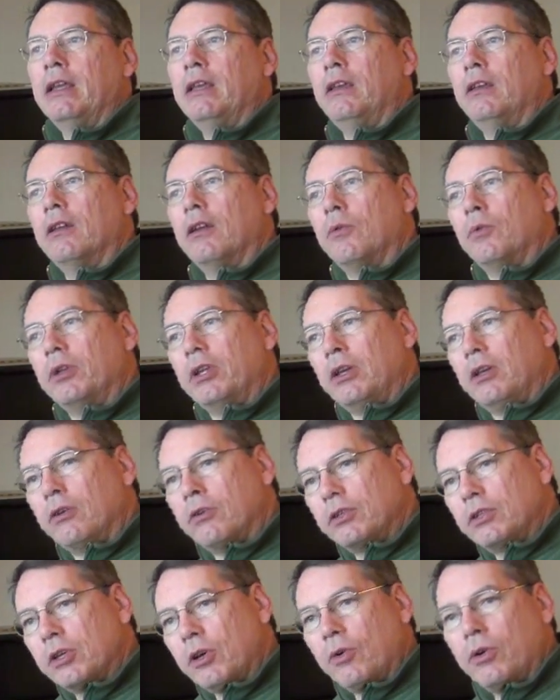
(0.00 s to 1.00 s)
you know, when you
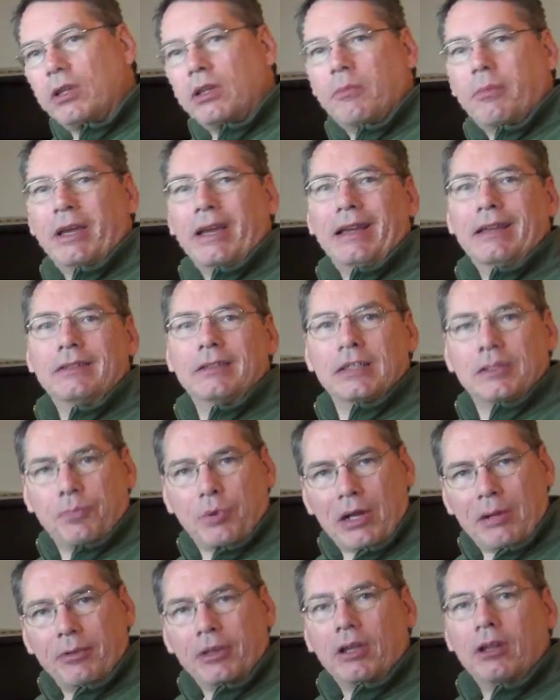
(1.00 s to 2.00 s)
hear do in the bass, that's
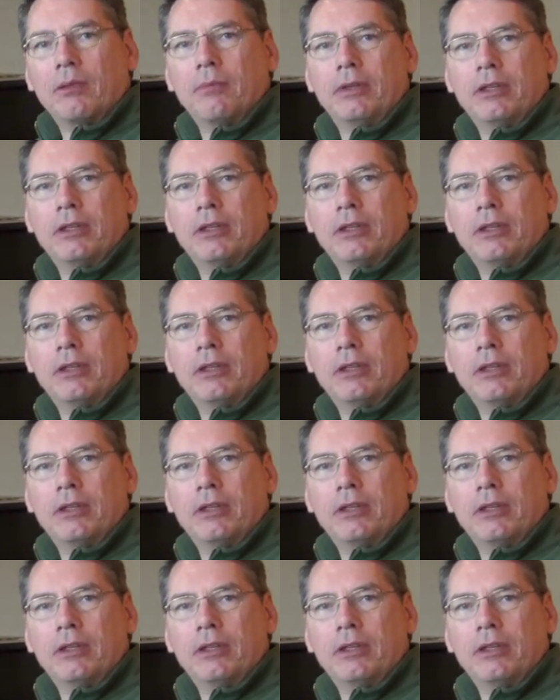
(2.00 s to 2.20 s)
probably going to